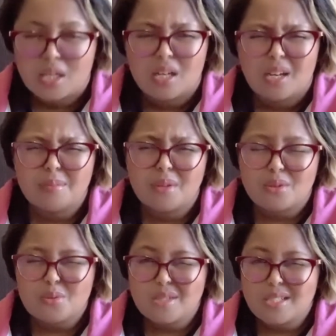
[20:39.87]
I'm
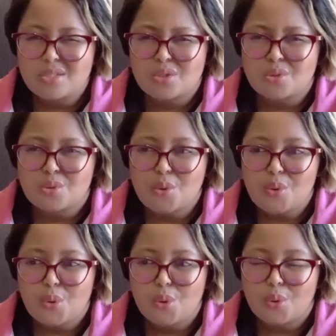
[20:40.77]
not really
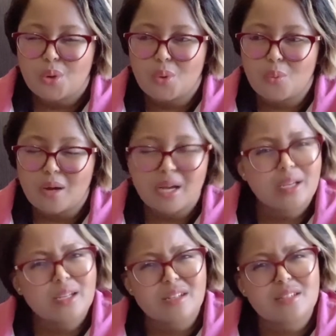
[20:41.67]
sure why
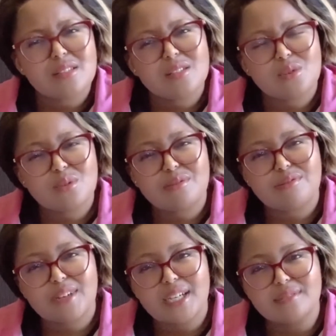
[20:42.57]
it actually took
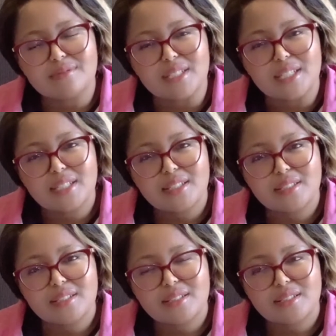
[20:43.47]
five
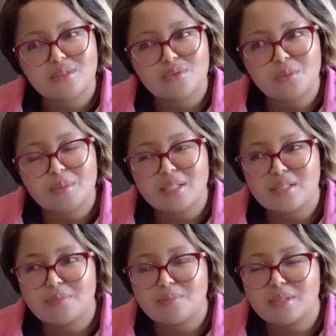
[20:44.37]
days for my
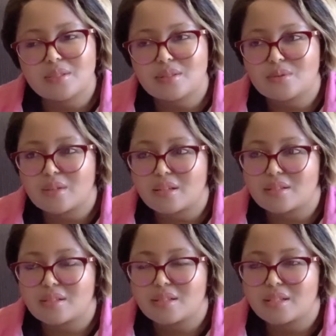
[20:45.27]
shipment to
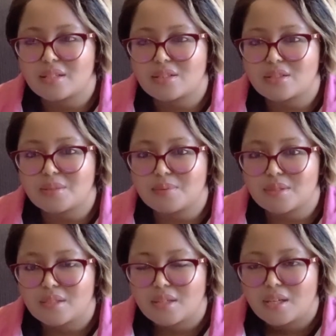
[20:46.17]
actually get
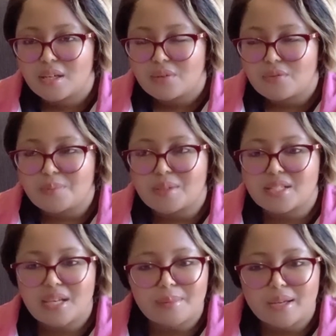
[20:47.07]
shipped from the
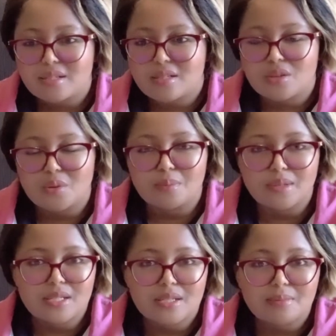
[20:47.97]
time I actually
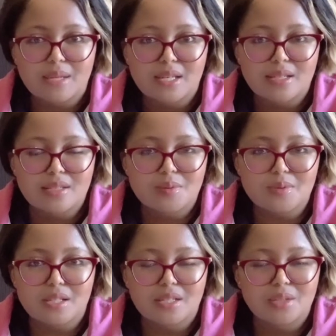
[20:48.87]
completed my customs
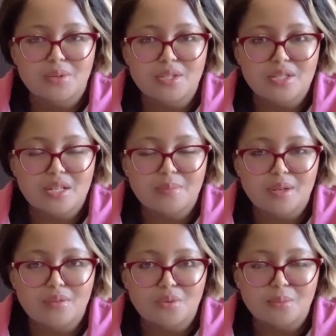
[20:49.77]
declaration and
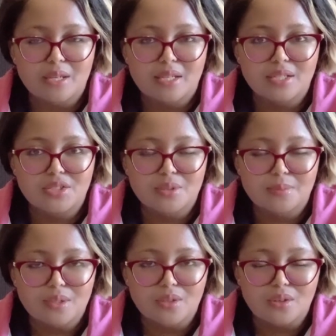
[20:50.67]
paid for my
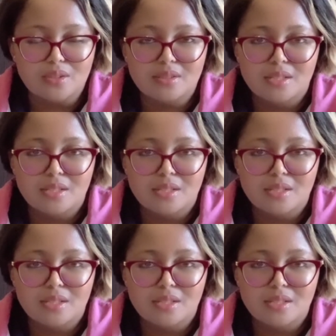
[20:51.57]
shipping cost.